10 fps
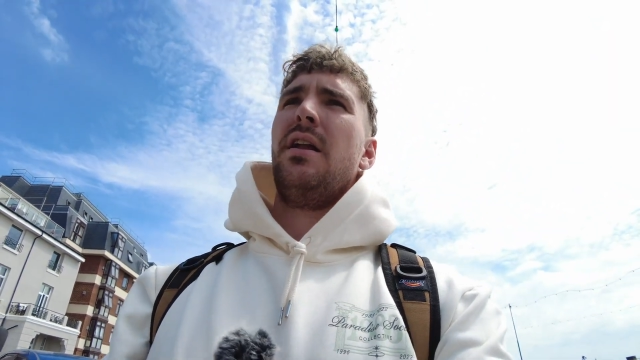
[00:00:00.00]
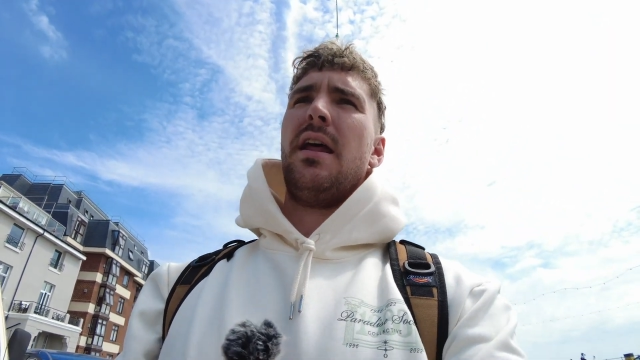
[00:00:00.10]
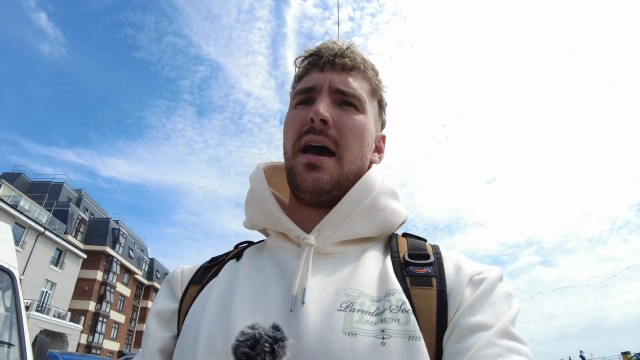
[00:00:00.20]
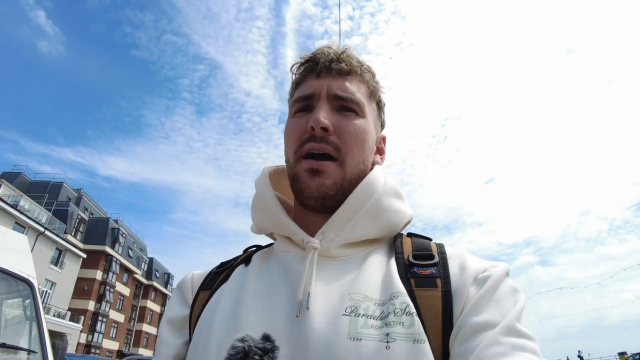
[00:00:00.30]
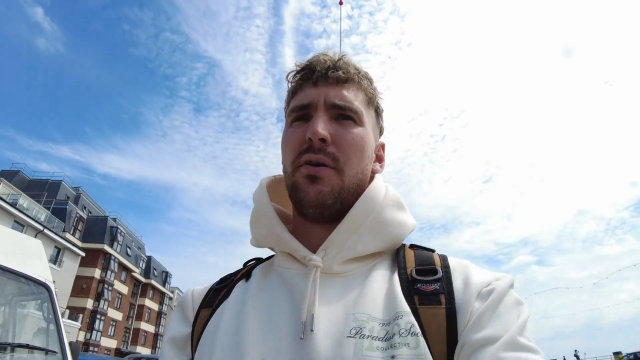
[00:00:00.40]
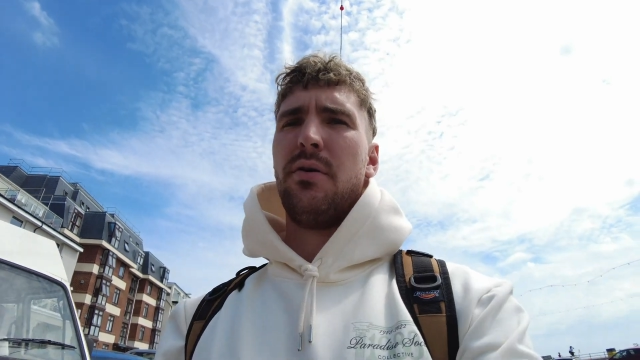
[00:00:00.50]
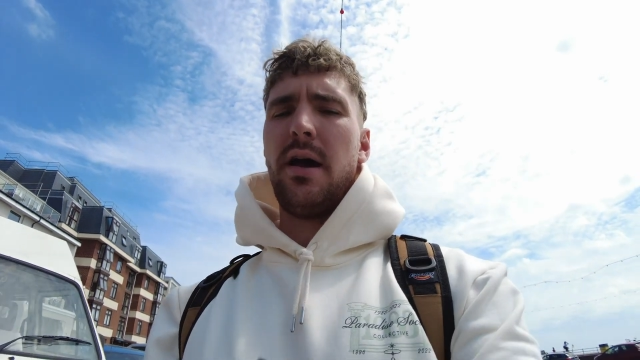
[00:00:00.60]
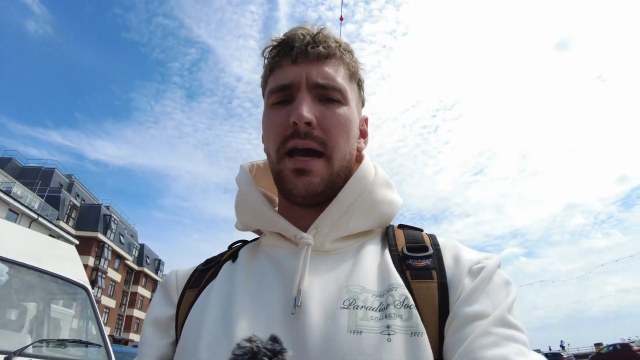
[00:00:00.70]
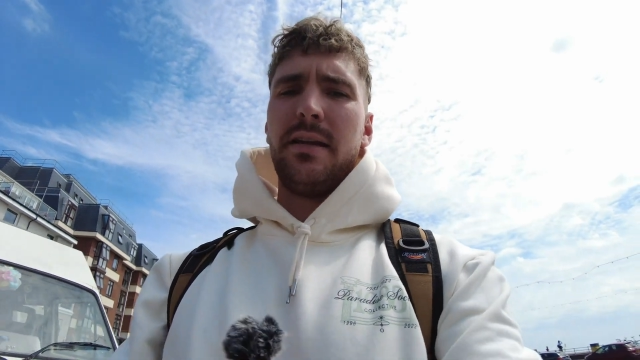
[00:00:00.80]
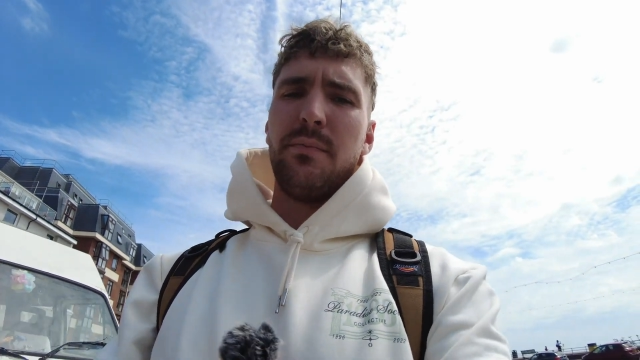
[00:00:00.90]
Now
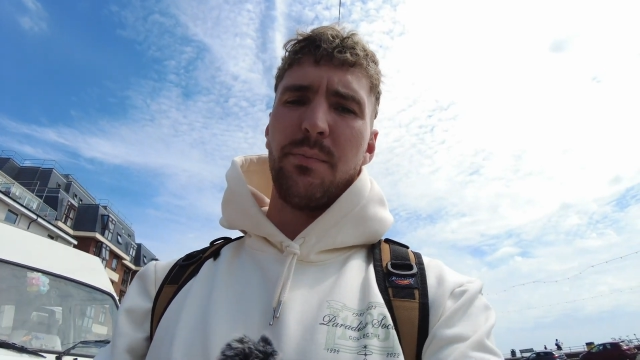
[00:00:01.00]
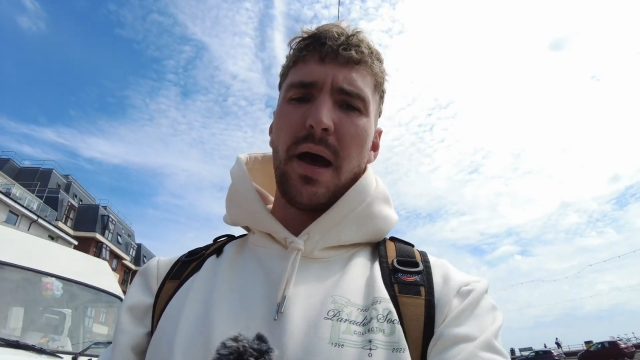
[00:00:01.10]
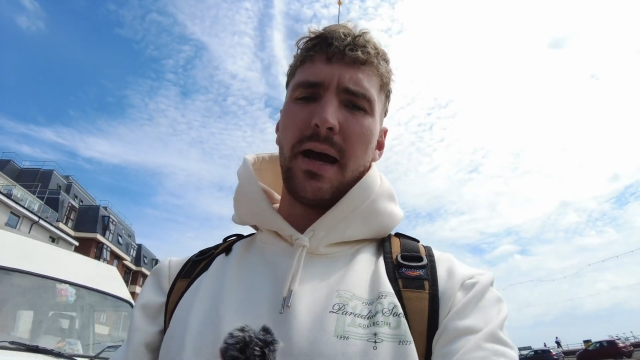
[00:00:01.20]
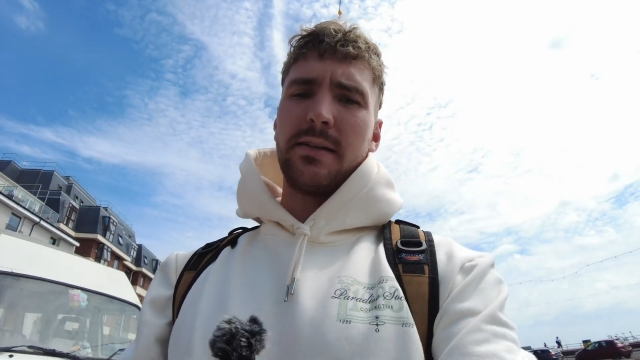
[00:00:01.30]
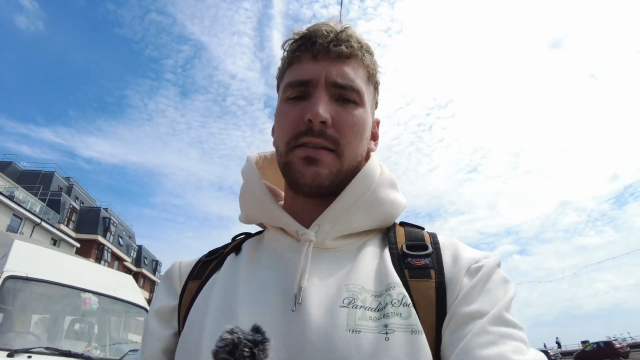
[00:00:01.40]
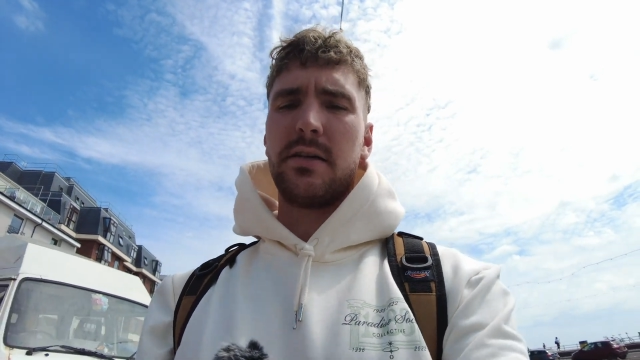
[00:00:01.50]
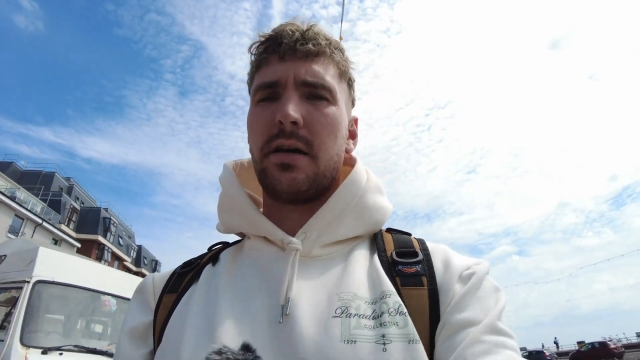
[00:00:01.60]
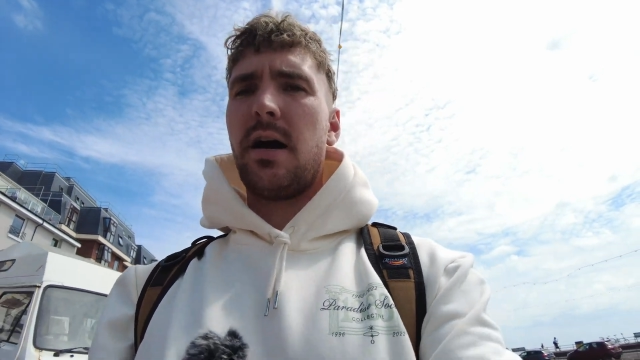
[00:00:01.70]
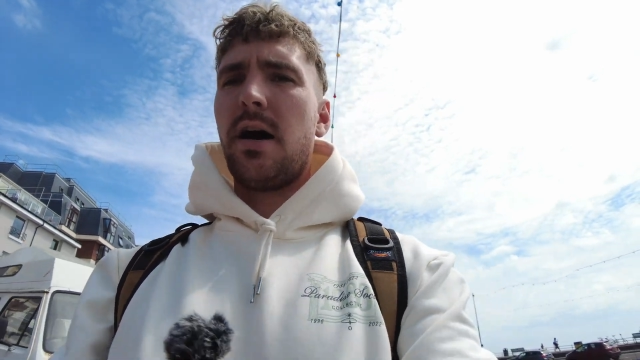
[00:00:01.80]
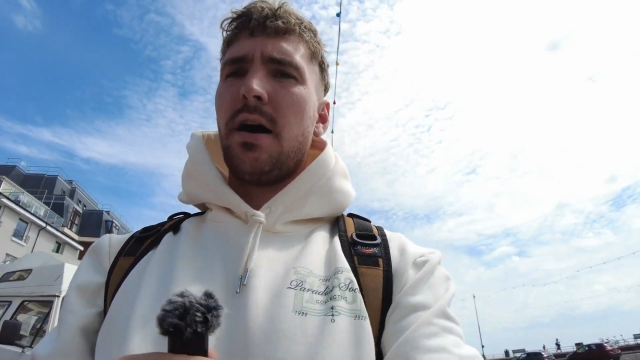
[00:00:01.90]
heading back to the
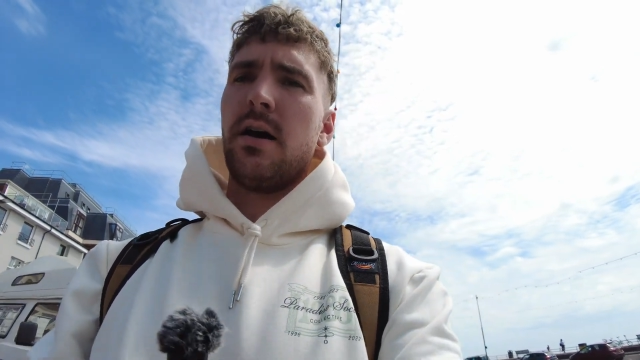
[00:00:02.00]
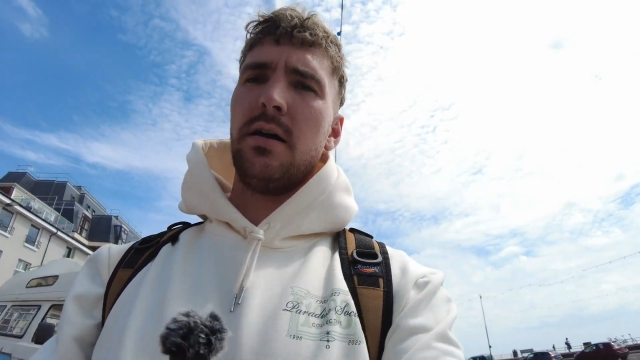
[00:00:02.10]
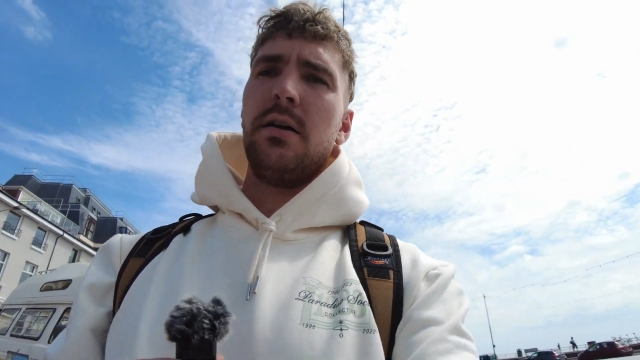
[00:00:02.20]
car,